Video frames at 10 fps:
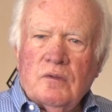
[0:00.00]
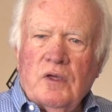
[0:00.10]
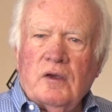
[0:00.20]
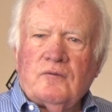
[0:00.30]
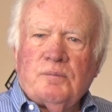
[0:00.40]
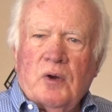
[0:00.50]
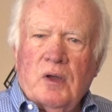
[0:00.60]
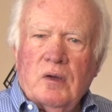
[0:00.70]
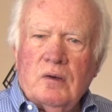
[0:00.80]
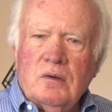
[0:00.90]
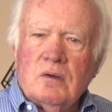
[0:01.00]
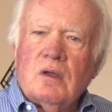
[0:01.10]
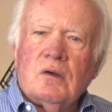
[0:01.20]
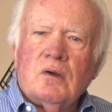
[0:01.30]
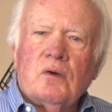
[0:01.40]
Thanks, Brad.
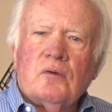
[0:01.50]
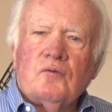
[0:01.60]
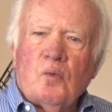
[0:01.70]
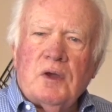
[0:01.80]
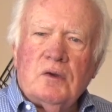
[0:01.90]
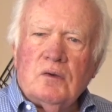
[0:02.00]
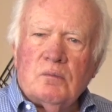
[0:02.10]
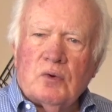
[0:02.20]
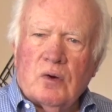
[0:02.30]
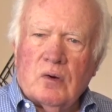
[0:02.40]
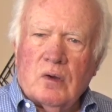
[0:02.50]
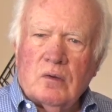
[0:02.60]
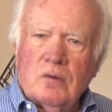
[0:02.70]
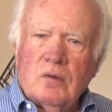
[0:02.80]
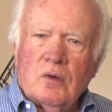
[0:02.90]
And here is Wade
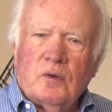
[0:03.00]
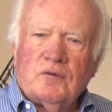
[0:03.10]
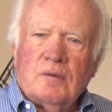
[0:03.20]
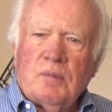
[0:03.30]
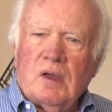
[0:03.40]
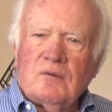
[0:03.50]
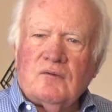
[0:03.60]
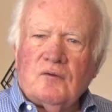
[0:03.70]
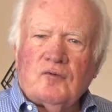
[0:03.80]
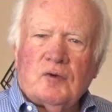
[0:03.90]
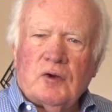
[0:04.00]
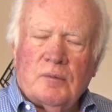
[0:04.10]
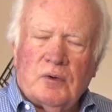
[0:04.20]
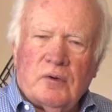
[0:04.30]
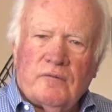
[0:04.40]
Nomura, who is a past district
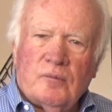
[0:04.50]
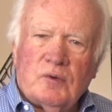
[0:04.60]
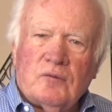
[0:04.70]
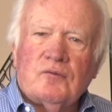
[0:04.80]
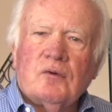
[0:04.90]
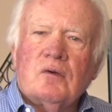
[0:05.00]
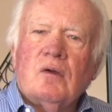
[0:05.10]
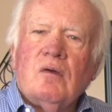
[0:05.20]
governor from District